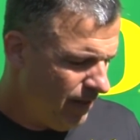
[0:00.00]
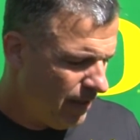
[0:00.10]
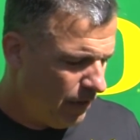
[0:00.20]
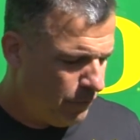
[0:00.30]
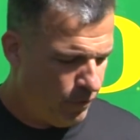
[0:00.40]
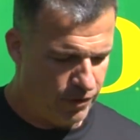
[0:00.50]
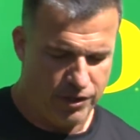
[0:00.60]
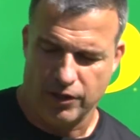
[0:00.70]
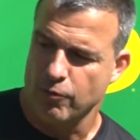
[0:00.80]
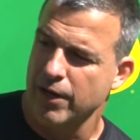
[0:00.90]
lot of focus
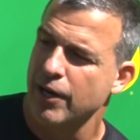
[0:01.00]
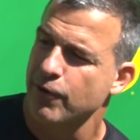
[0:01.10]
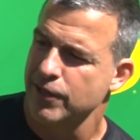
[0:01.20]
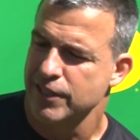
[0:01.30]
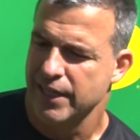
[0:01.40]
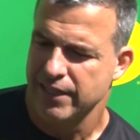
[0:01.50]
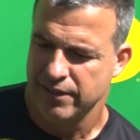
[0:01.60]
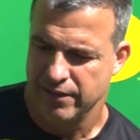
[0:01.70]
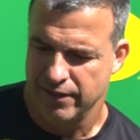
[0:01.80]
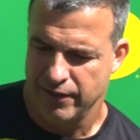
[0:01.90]
on the red area today.
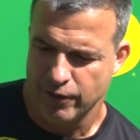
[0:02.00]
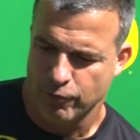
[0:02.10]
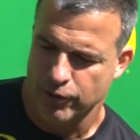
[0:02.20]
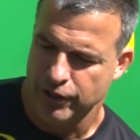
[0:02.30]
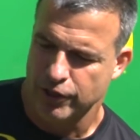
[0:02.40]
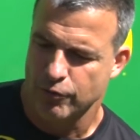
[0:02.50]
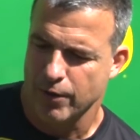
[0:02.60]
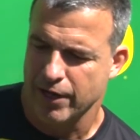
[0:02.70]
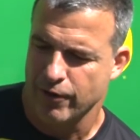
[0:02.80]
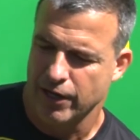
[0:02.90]
They're a really good
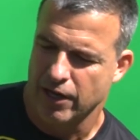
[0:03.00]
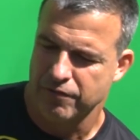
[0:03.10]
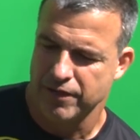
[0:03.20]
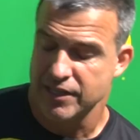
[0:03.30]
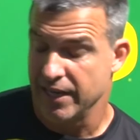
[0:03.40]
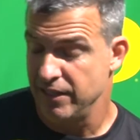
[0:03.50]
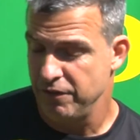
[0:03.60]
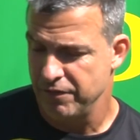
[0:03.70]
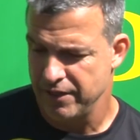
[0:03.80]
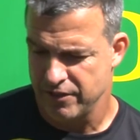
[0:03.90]
red area offense and
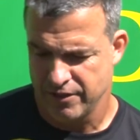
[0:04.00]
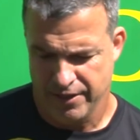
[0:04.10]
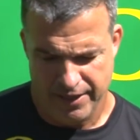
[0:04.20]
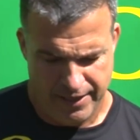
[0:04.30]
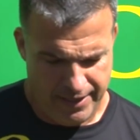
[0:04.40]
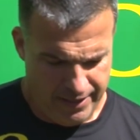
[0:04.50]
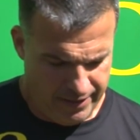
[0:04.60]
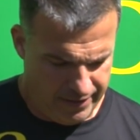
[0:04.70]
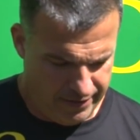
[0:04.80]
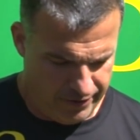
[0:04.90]
defense.
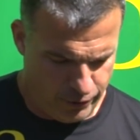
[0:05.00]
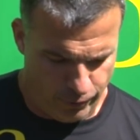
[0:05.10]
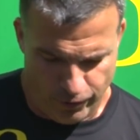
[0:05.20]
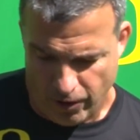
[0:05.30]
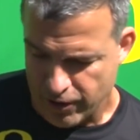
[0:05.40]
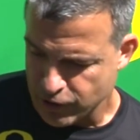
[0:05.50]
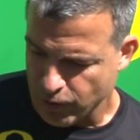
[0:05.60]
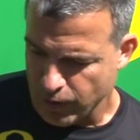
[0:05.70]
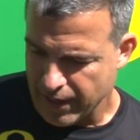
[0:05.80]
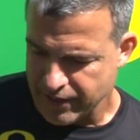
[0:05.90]
Short yardage
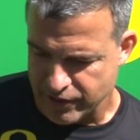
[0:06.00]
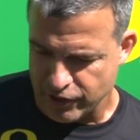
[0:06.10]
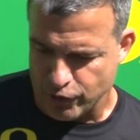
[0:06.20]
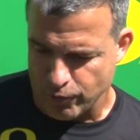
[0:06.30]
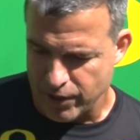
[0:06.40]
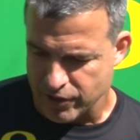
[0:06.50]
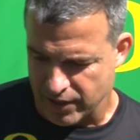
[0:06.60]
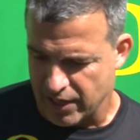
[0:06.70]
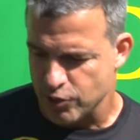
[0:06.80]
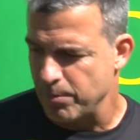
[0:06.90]
goal line situation, a
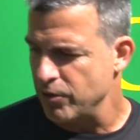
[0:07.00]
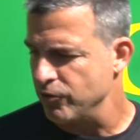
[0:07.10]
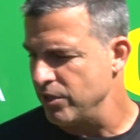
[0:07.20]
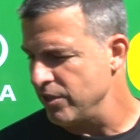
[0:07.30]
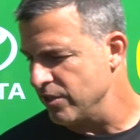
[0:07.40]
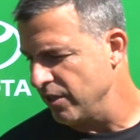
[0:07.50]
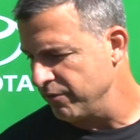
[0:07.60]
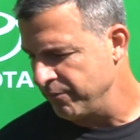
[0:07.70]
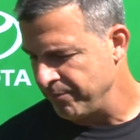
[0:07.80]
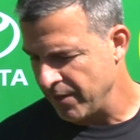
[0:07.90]
lot of specialty
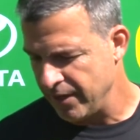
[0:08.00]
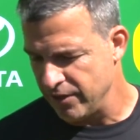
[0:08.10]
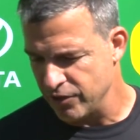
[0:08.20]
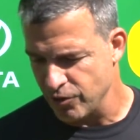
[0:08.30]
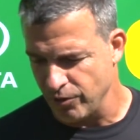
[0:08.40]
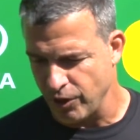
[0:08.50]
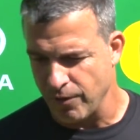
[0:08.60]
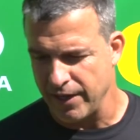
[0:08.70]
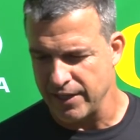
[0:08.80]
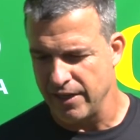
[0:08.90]
stuff, and certainly
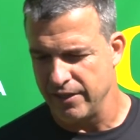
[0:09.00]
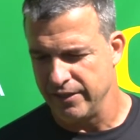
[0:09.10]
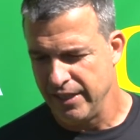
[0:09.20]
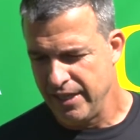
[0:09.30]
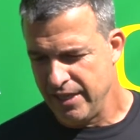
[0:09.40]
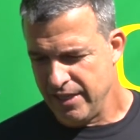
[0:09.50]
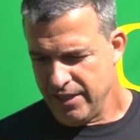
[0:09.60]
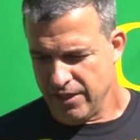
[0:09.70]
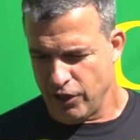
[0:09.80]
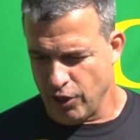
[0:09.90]
cranked out
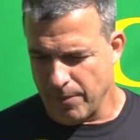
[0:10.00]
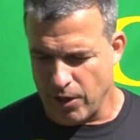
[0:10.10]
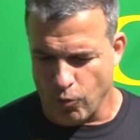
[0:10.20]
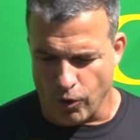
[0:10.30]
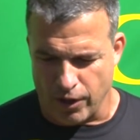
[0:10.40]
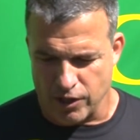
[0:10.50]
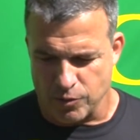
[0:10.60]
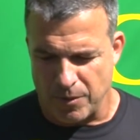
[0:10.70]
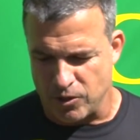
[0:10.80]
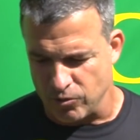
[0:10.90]
a good amount of work on
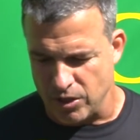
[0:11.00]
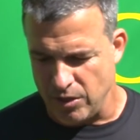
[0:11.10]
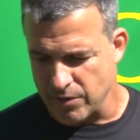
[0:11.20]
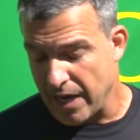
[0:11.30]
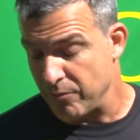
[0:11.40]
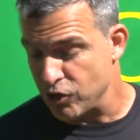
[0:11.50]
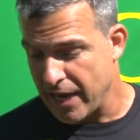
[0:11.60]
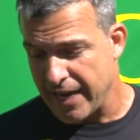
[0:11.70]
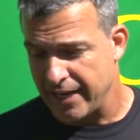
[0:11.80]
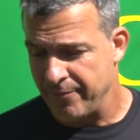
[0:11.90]
special teams. Adam
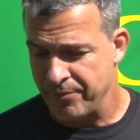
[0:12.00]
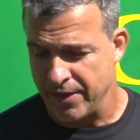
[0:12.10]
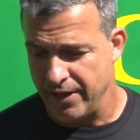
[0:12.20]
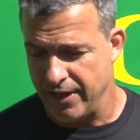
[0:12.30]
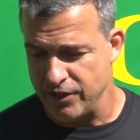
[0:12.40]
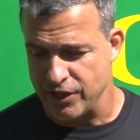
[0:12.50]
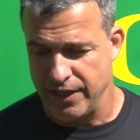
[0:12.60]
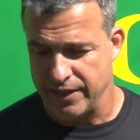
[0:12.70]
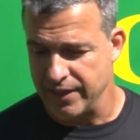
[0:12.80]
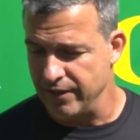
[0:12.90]
Stack has
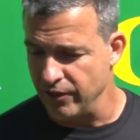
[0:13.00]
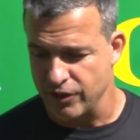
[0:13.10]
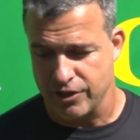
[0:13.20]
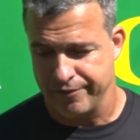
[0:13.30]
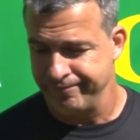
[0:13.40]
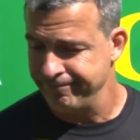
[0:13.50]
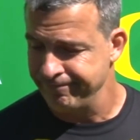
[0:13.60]
kicked and looks